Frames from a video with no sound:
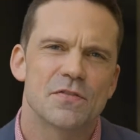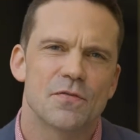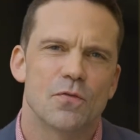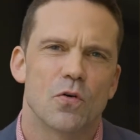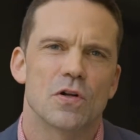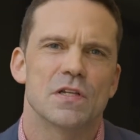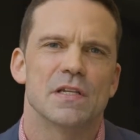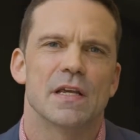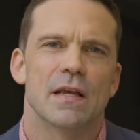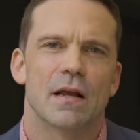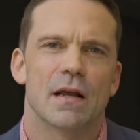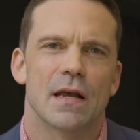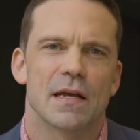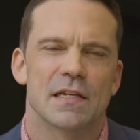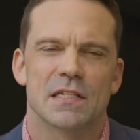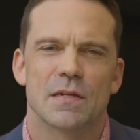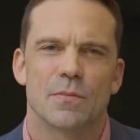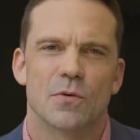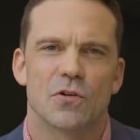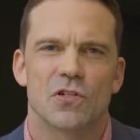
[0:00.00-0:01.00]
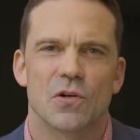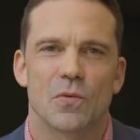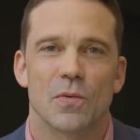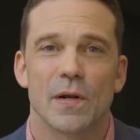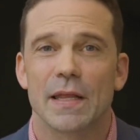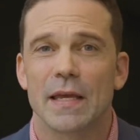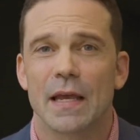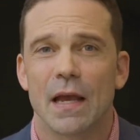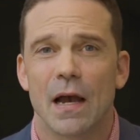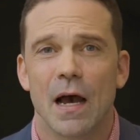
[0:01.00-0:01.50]
forcing customers to
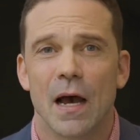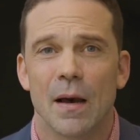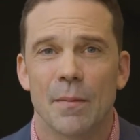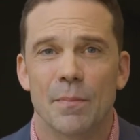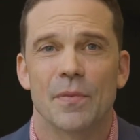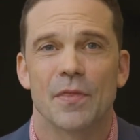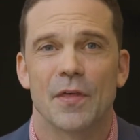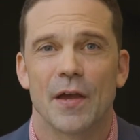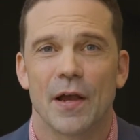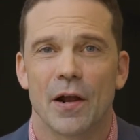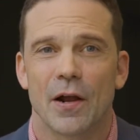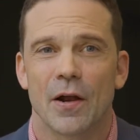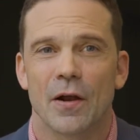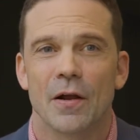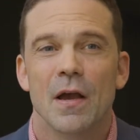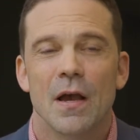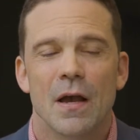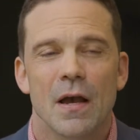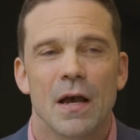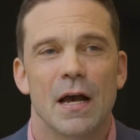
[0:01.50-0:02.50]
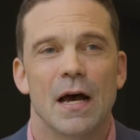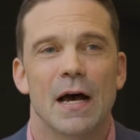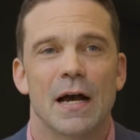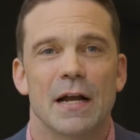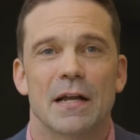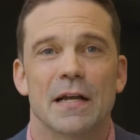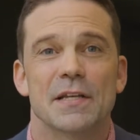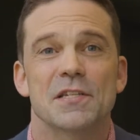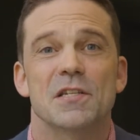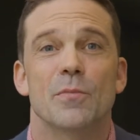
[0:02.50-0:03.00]
really up their
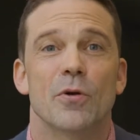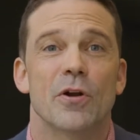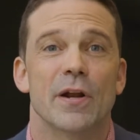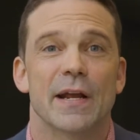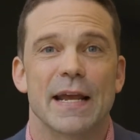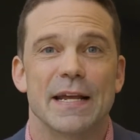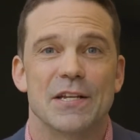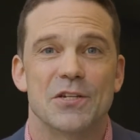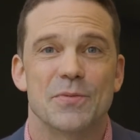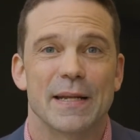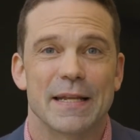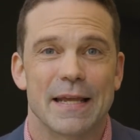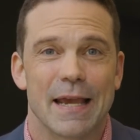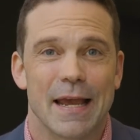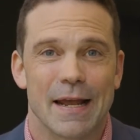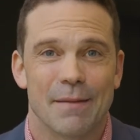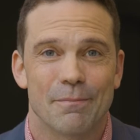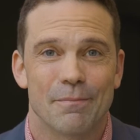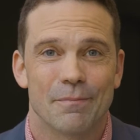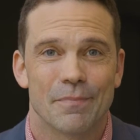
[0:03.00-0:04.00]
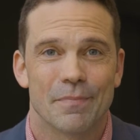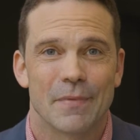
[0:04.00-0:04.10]
customer engagement game,